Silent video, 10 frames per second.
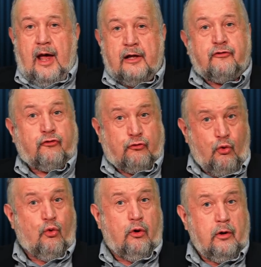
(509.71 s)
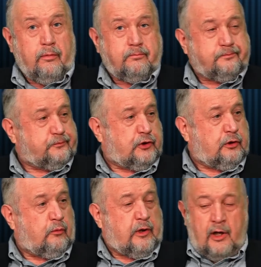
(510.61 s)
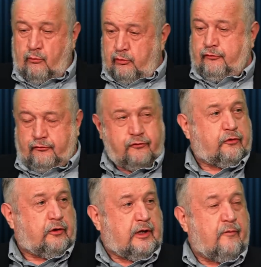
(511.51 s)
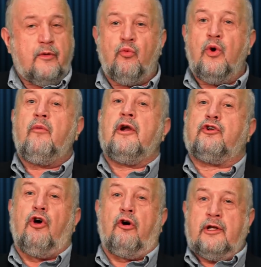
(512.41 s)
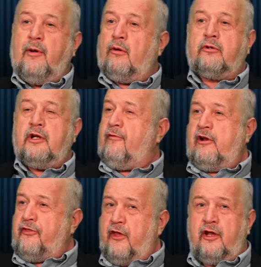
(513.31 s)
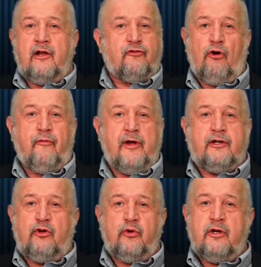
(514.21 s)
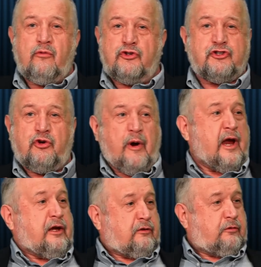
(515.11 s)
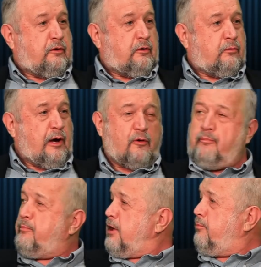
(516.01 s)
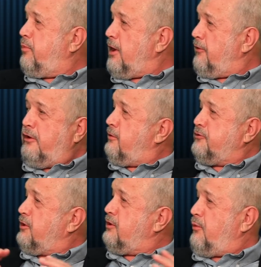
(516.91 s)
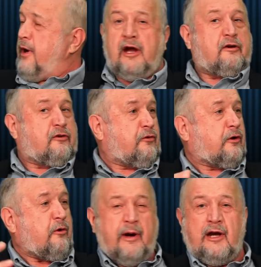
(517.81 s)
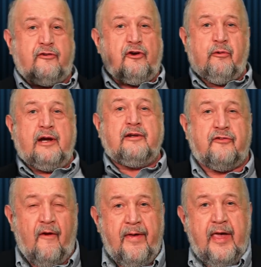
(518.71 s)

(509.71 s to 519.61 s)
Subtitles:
At school, when I was little, we were taught about everything in Soviet Union was great. You know, our big brother, the greatest.